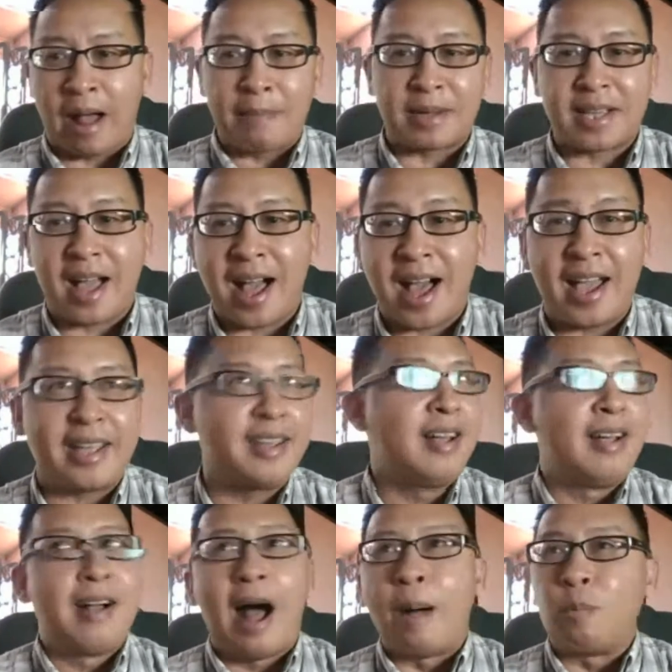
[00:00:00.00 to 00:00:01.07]
I'm a guy,
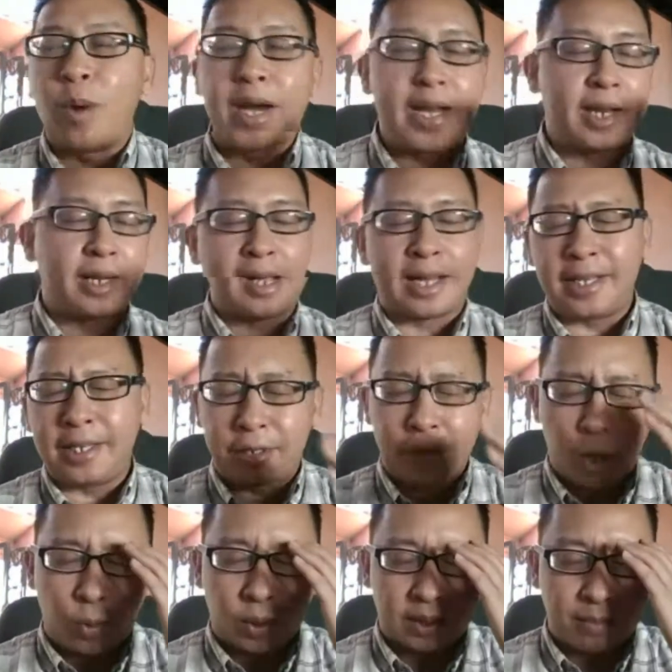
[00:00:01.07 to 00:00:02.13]
I'm waiting, I need to
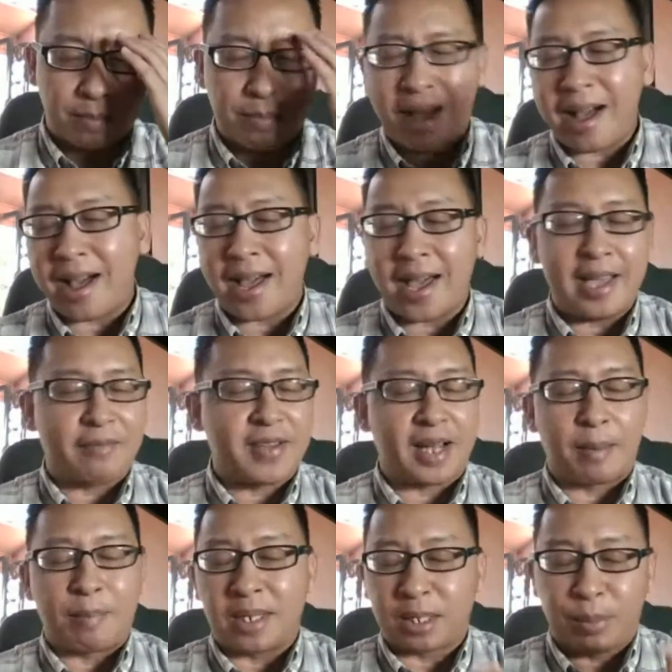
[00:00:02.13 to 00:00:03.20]
know what to buy. I've got
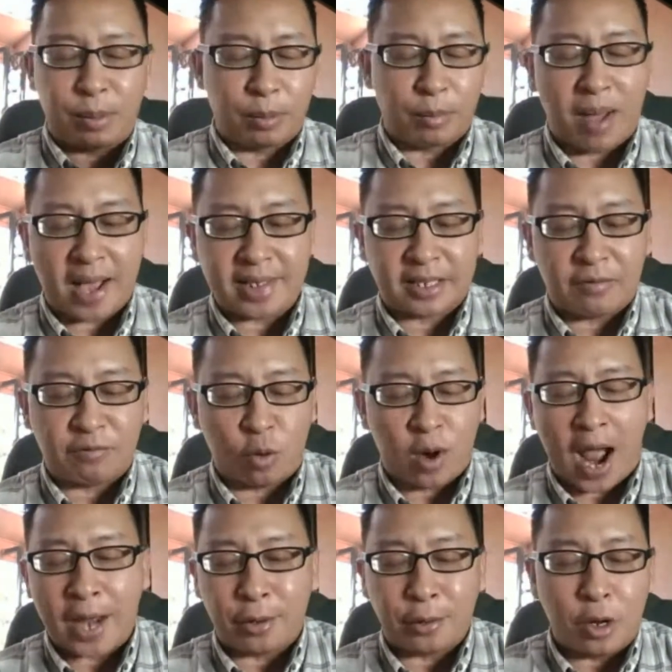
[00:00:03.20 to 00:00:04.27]
a bunch of people to buy stuff for.
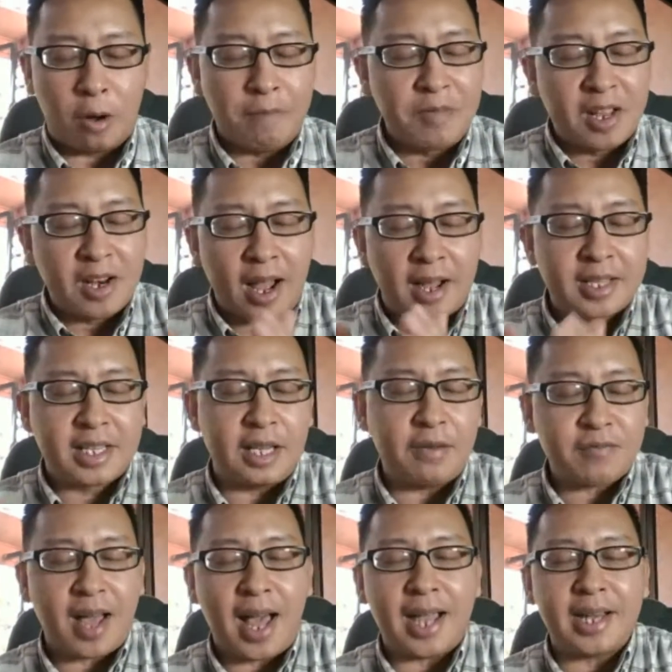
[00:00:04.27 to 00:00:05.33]
I don't know. A
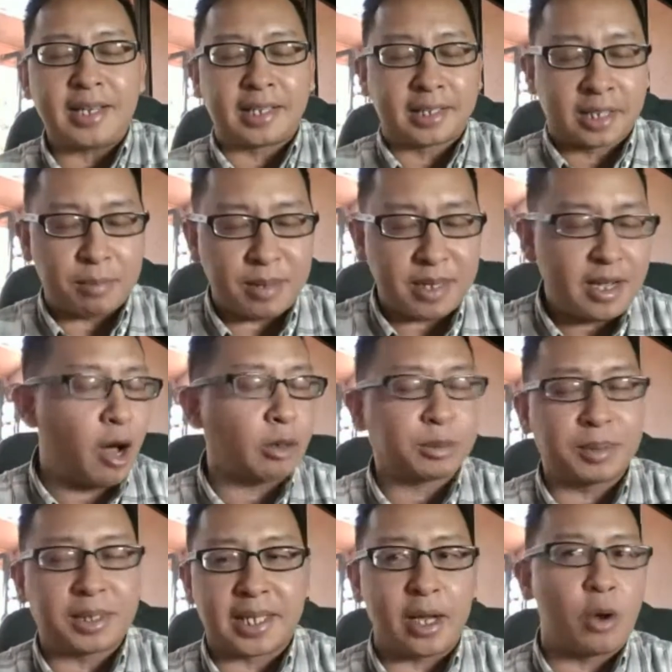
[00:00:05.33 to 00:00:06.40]
gift guide to me helps
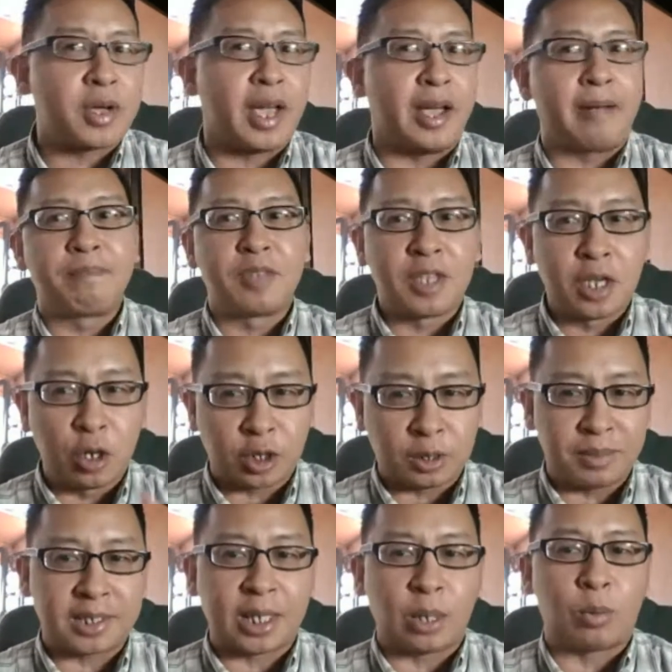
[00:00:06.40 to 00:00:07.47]
me say, okay, here's some
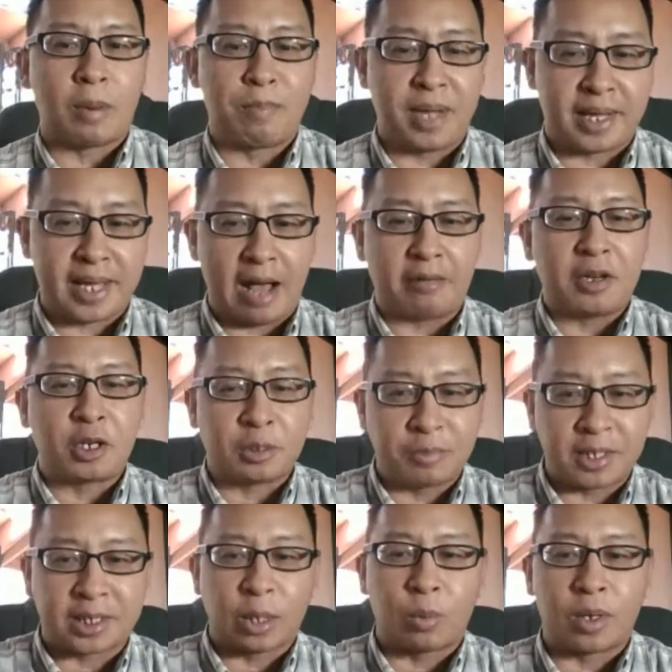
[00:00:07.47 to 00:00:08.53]
things I want to pick out. Here's some
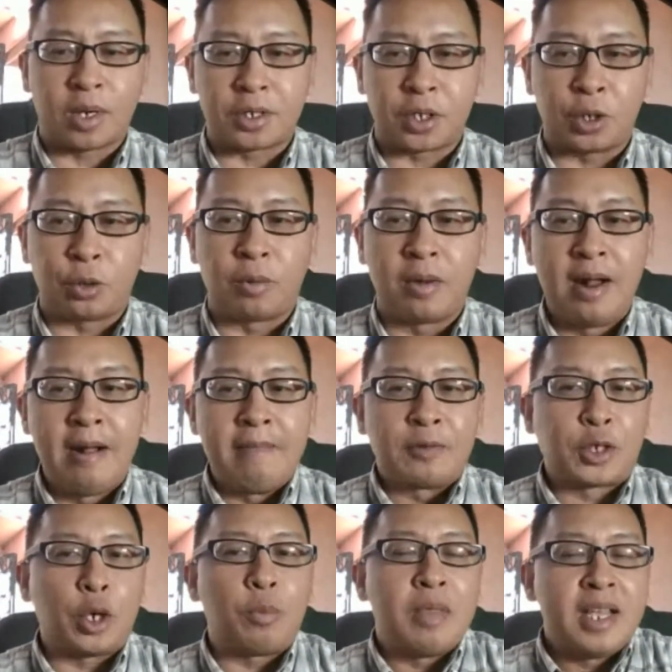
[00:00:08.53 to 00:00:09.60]
things I want to do.
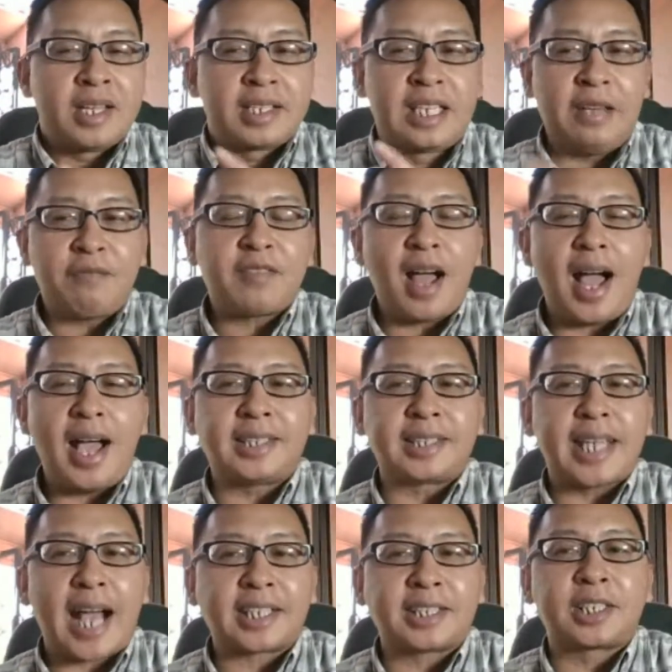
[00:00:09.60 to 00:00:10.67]
So gift guides is
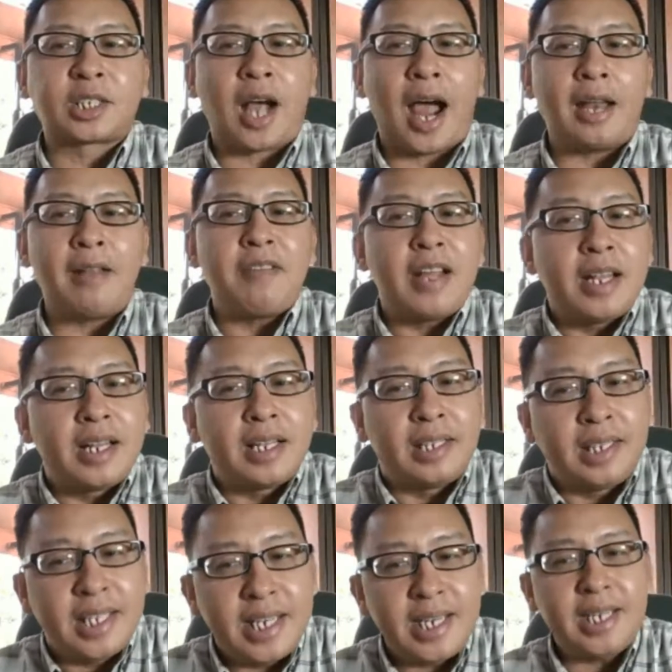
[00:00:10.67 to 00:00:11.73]
actually kind of
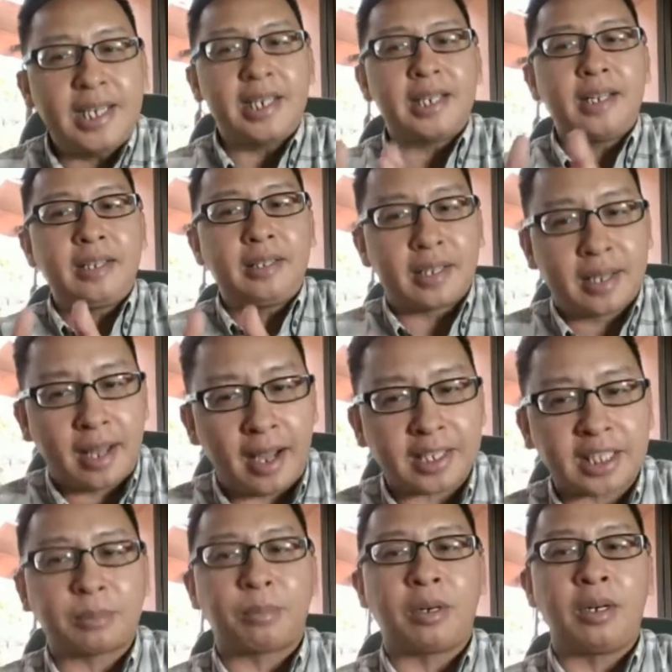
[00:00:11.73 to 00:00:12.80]
leading the
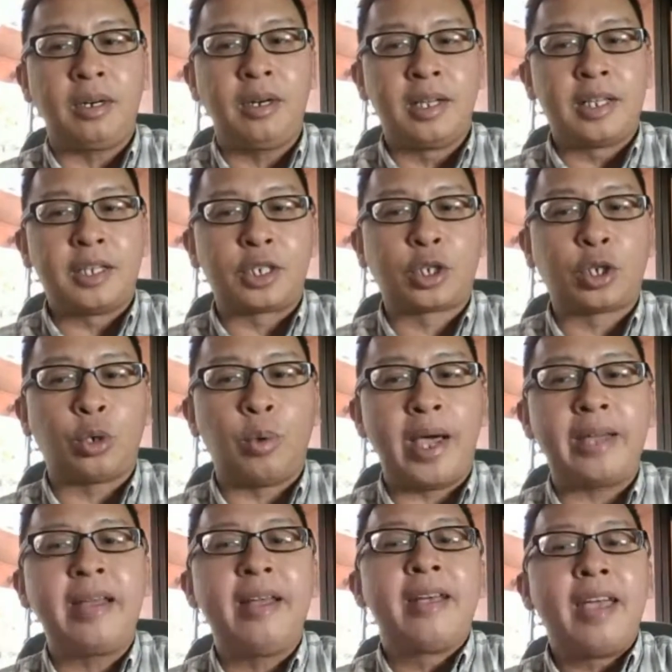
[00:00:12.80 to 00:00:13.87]
customer into a
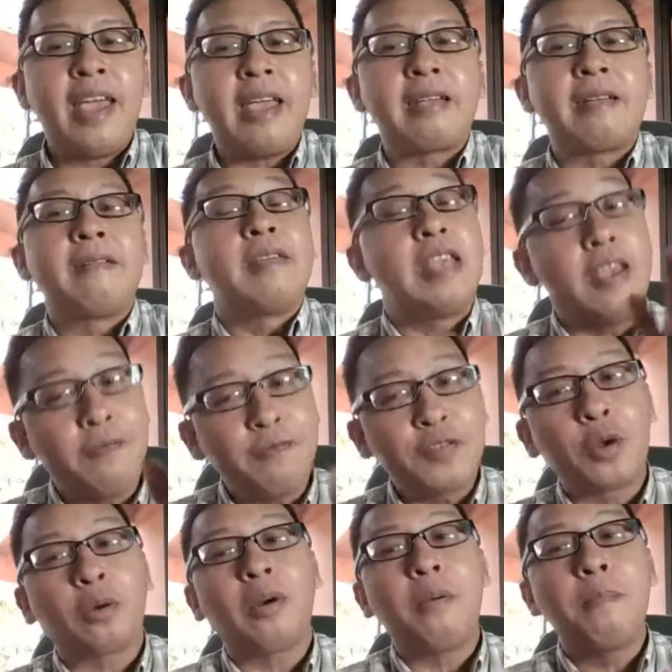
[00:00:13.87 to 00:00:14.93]
way, hey, if
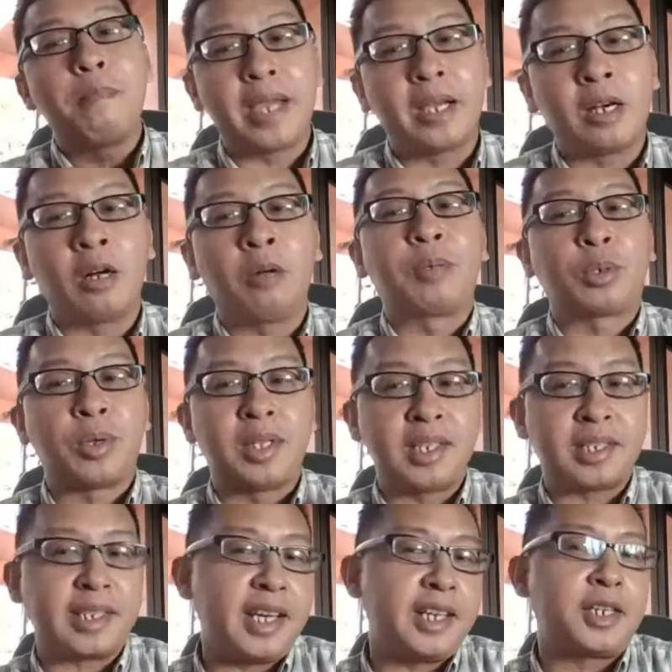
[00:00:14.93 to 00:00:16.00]
you're a male between
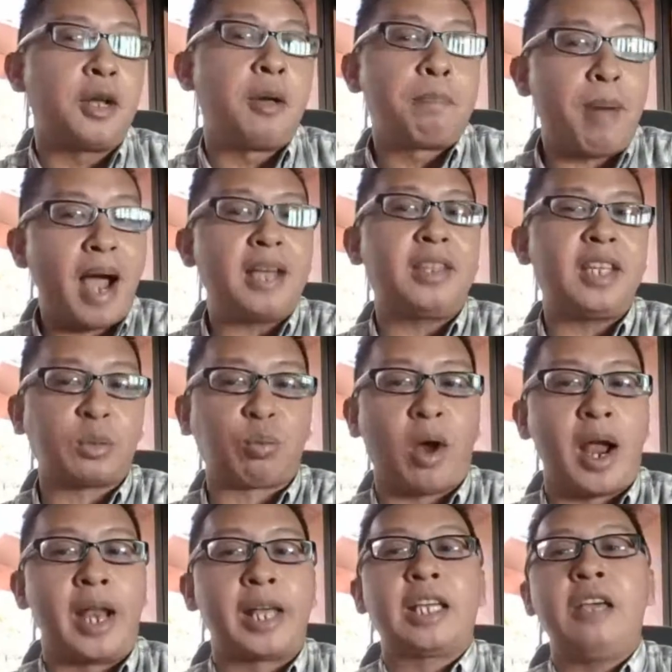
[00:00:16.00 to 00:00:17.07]
this age, buy this
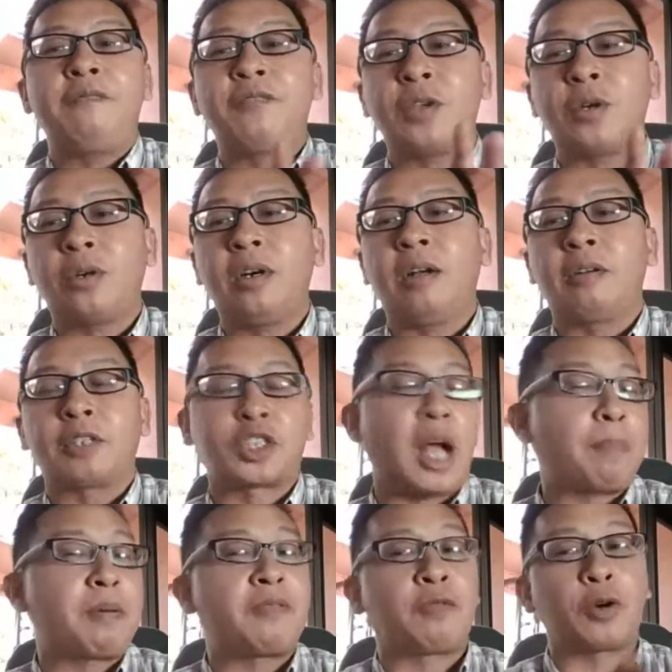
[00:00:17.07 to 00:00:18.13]
product. If you're
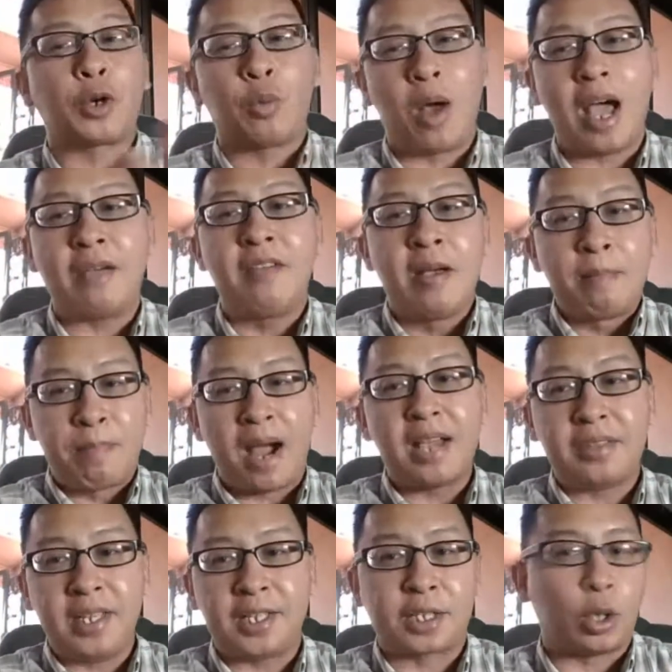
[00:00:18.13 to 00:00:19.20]
shopping for your wife, buy
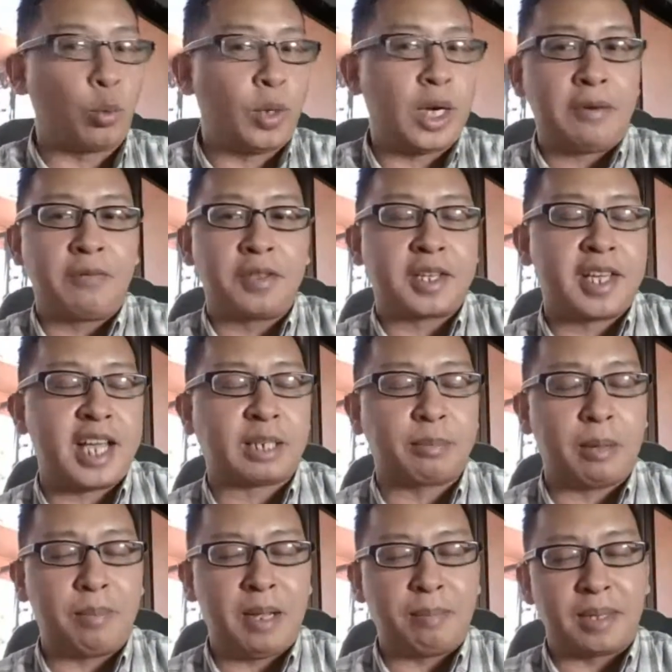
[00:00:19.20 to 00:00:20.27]
this, or whatever the case may
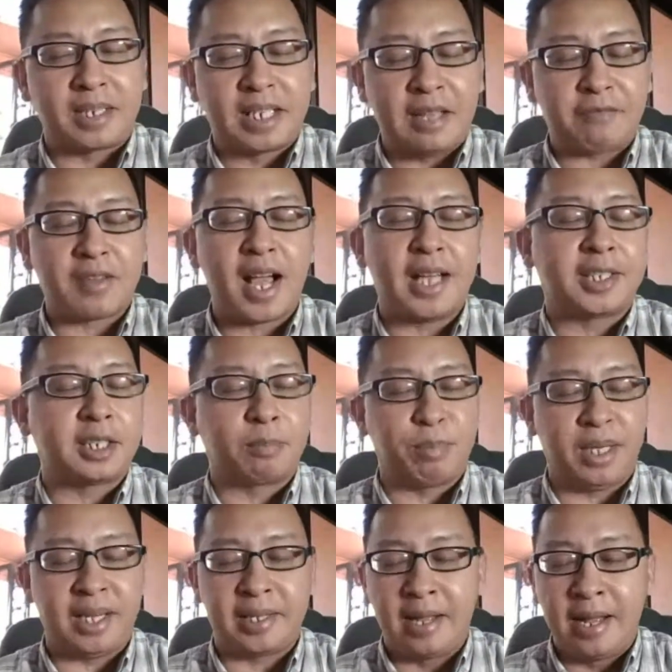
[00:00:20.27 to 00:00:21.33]
be. But gift guides is
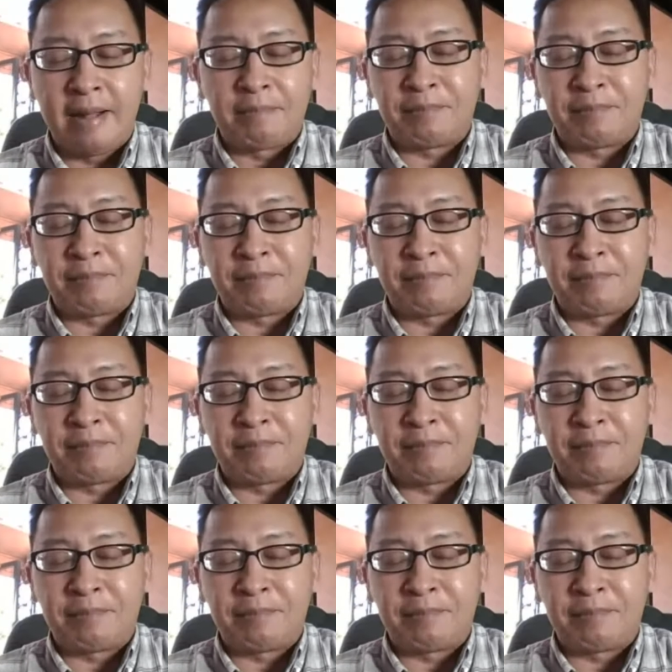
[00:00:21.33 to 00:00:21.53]
big.